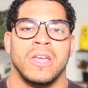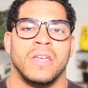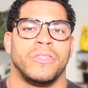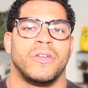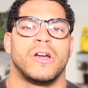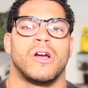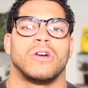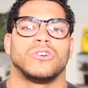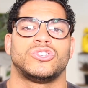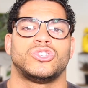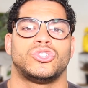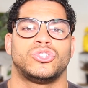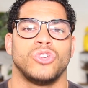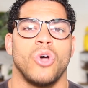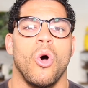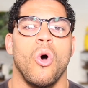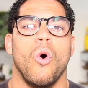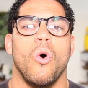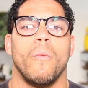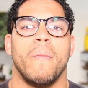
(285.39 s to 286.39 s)
There are
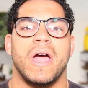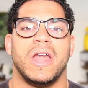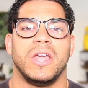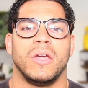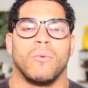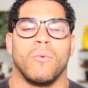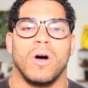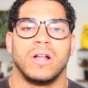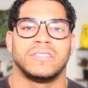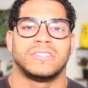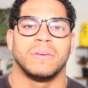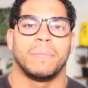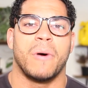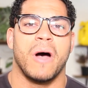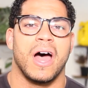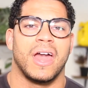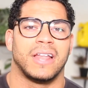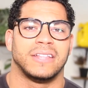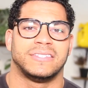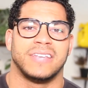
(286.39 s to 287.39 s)
so many once
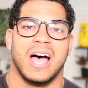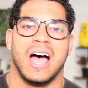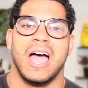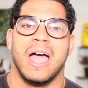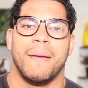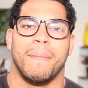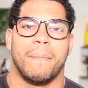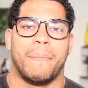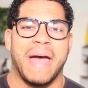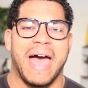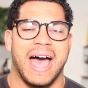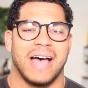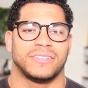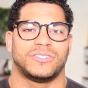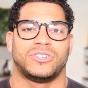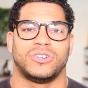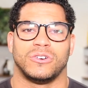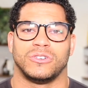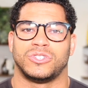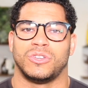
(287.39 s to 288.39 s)
upon a time
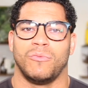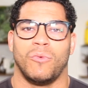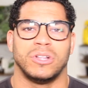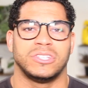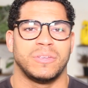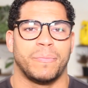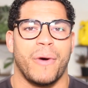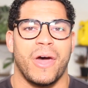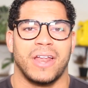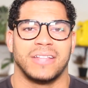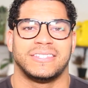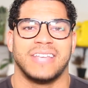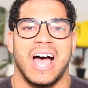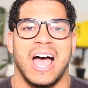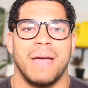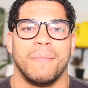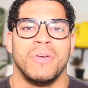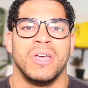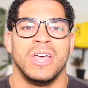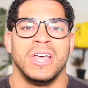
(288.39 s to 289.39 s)
pastors and once upon a
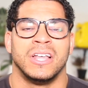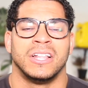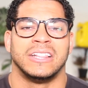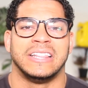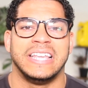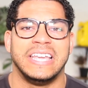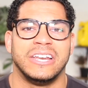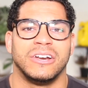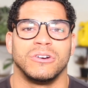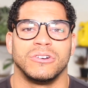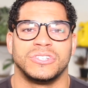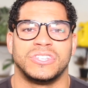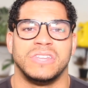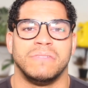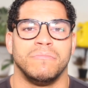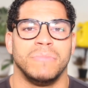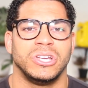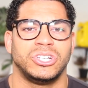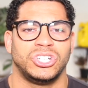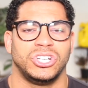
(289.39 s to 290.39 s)
time leaders
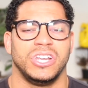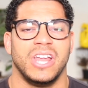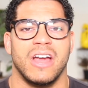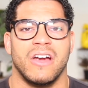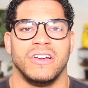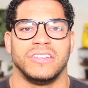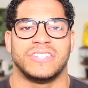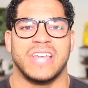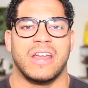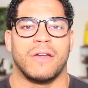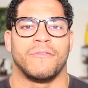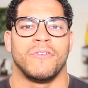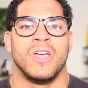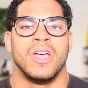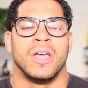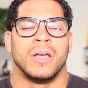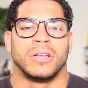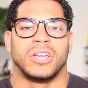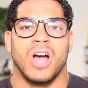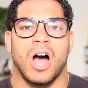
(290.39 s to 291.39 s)
and missionaries that have
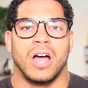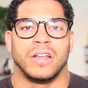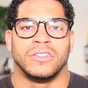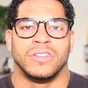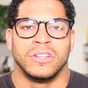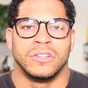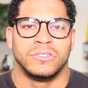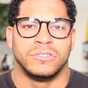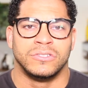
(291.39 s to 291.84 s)
gone